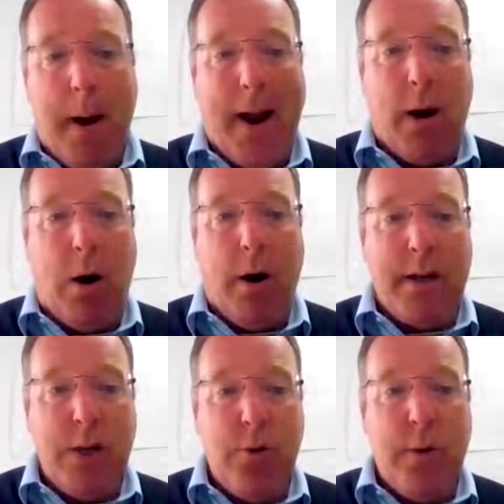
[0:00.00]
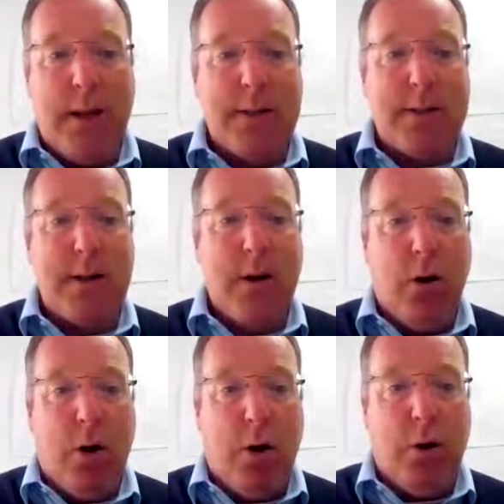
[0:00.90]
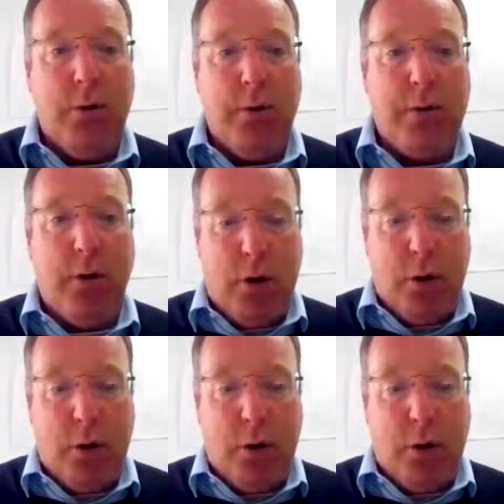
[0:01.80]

mag high units on